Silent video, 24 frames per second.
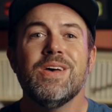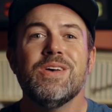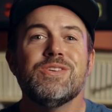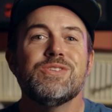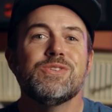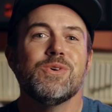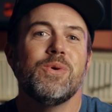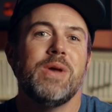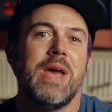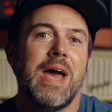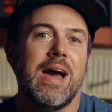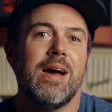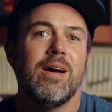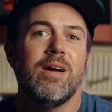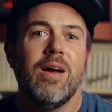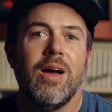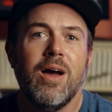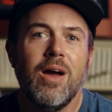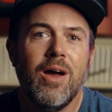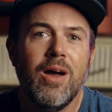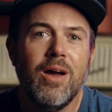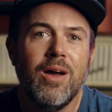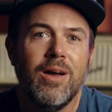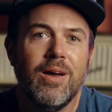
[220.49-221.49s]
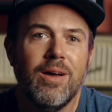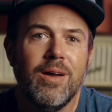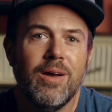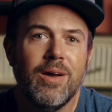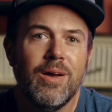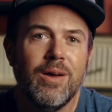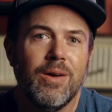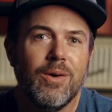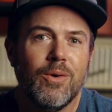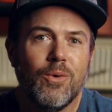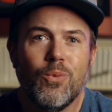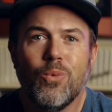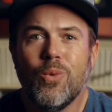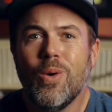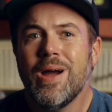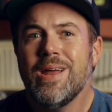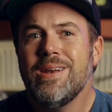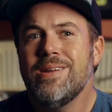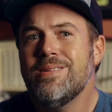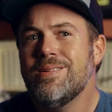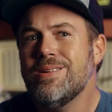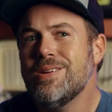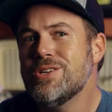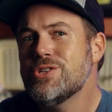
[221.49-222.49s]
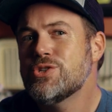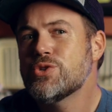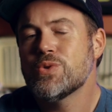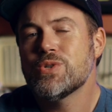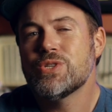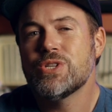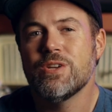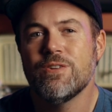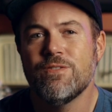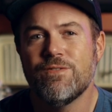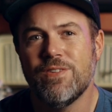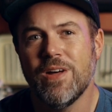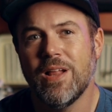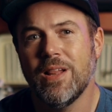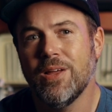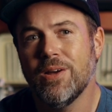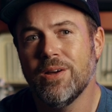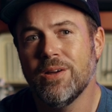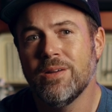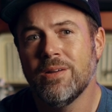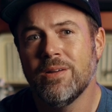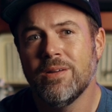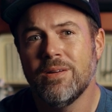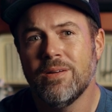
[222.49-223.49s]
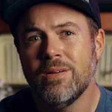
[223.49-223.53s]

So yeah, quite an interesting fella.